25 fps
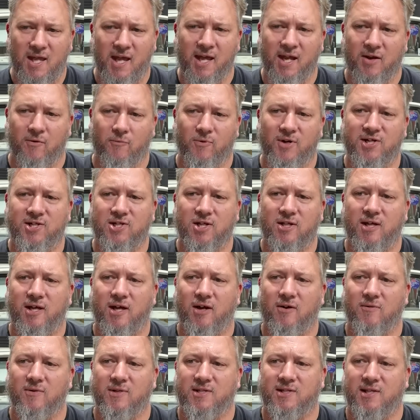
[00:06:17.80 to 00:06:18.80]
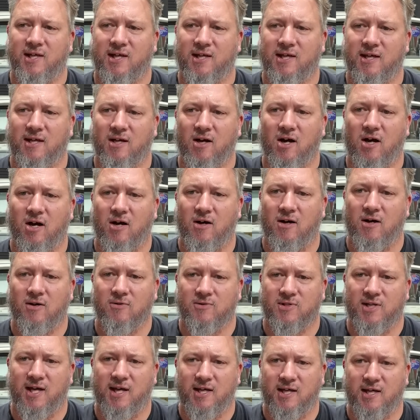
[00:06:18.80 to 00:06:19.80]
And originally I was thinking, oh,
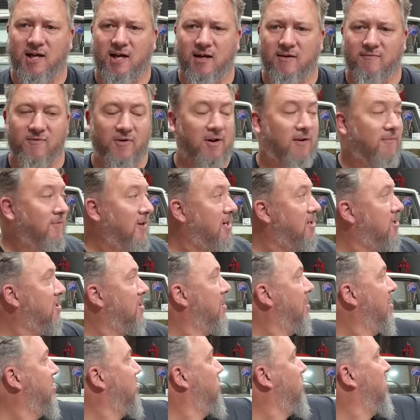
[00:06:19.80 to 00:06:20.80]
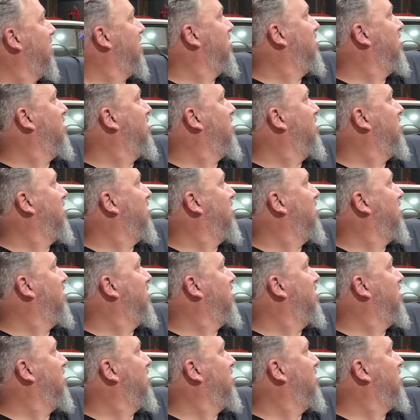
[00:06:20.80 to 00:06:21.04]
I'll take over. I've actually literally